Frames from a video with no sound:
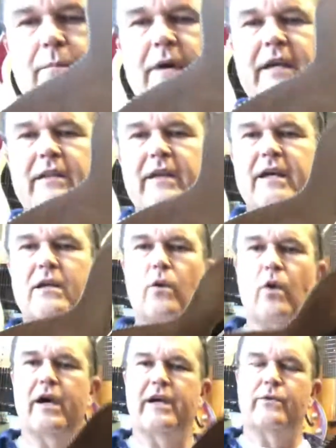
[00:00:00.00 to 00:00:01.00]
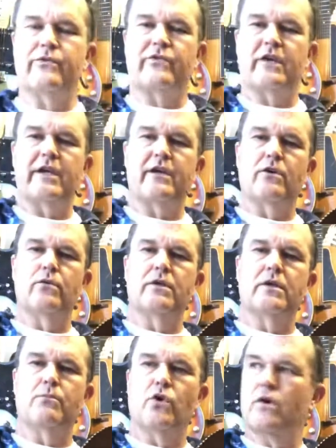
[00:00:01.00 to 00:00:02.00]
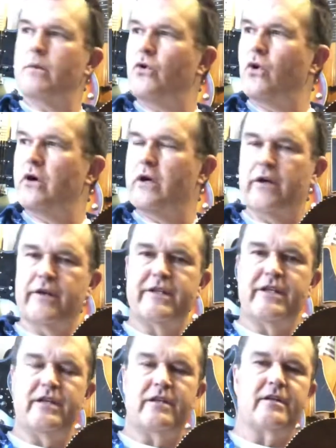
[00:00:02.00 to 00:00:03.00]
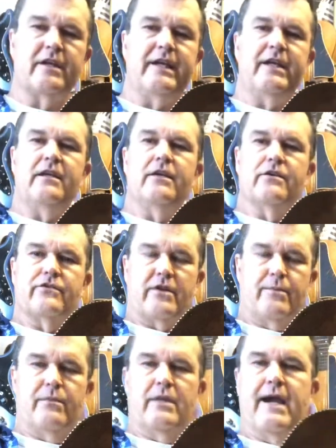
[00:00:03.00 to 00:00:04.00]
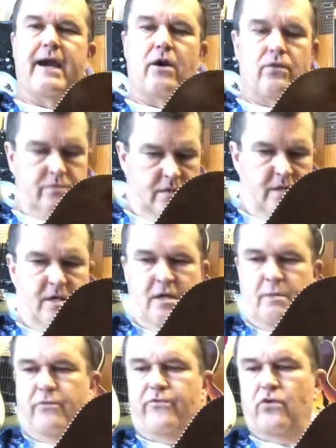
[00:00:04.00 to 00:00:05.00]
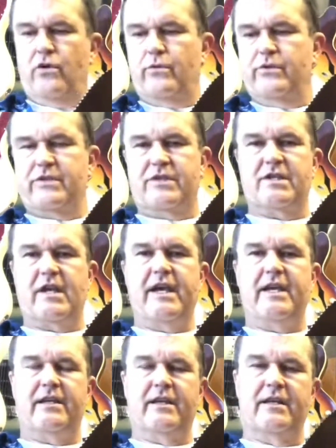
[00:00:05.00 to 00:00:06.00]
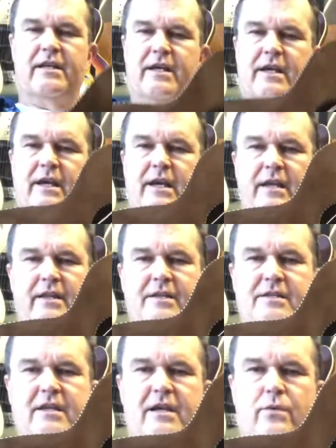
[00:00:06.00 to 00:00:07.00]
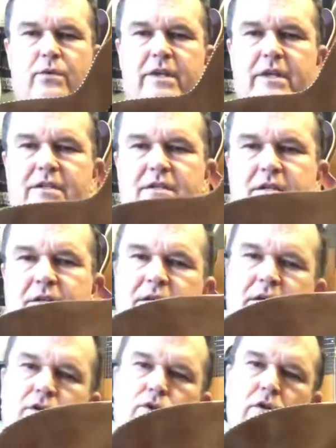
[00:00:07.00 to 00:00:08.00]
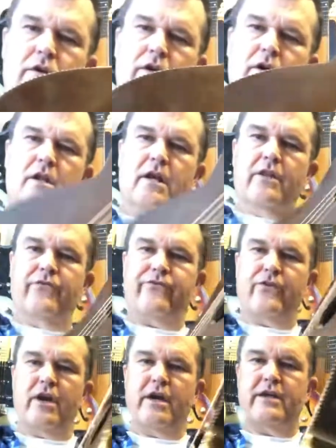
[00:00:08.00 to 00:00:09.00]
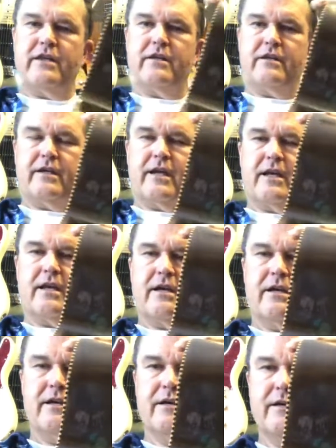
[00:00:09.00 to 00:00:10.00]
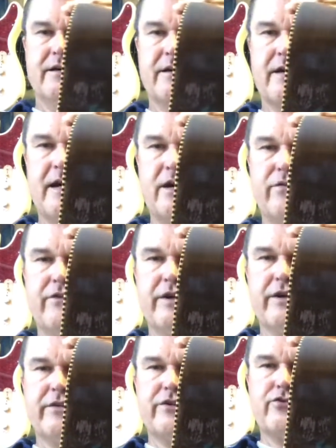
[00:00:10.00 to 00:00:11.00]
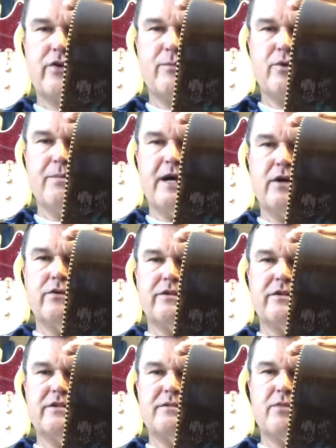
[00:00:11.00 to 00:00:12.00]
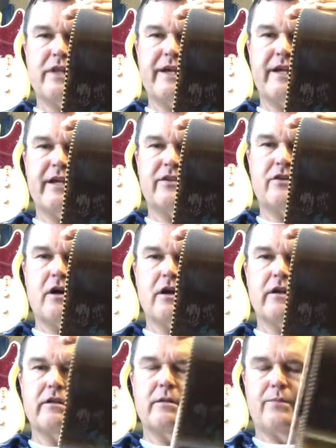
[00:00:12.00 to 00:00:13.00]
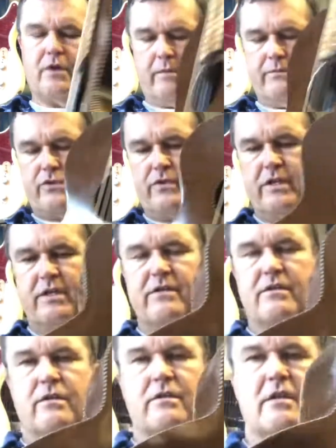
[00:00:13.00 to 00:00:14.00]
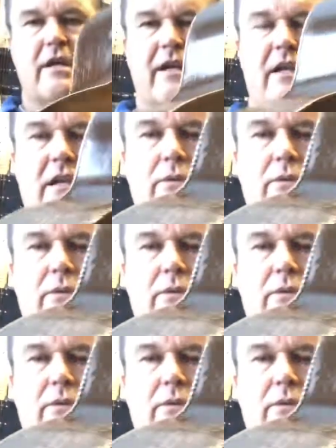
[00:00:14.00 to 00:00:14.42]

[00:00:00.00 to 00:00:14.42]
back then Hawaii was like going to Bora Bora or Tahiti or something now, before it was a state. And this thing with its hula girl on the front, and you got a guy over here on the treble bout. He's playing guitar under the palm trees. Looks like